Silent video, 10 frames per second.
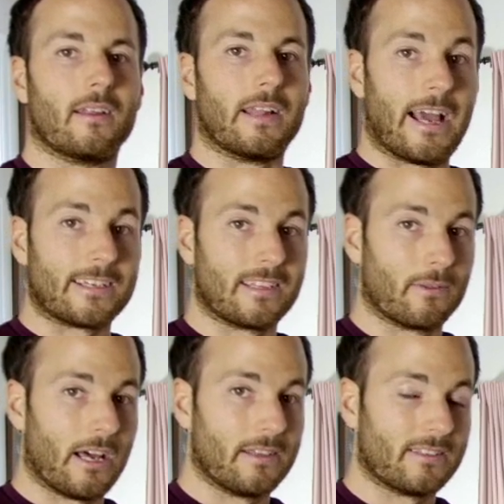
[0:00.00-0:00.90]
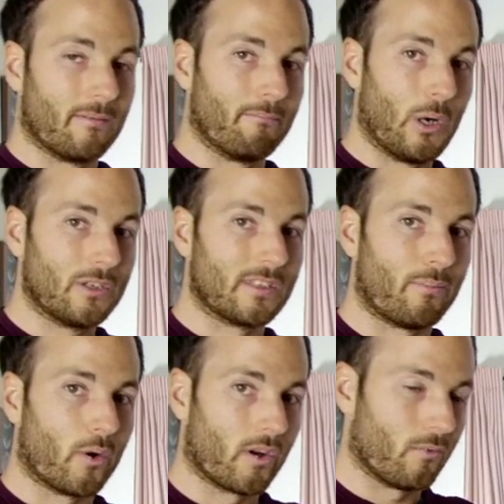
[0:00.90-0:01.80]
Last and not least, the most
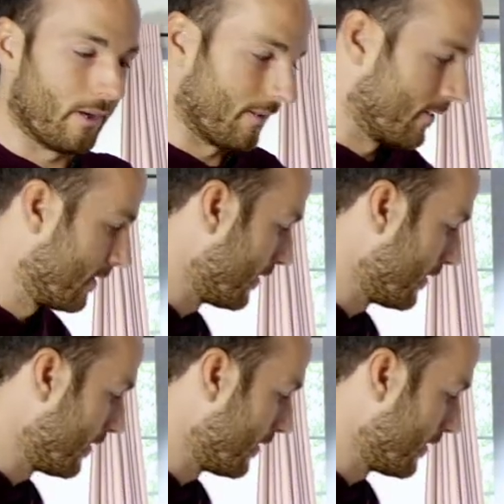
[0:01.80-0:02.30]
important one.